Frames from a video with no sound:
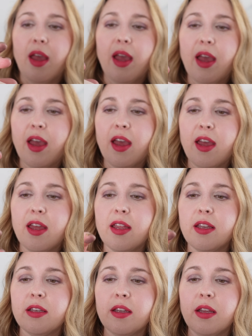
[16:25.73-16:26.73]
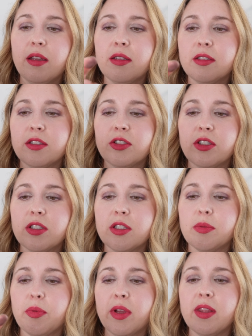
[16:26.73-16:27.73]
and let's just
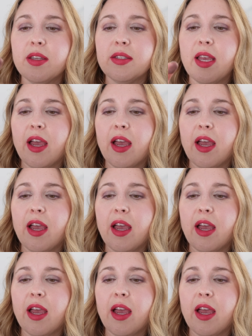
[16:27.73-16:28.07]
spread this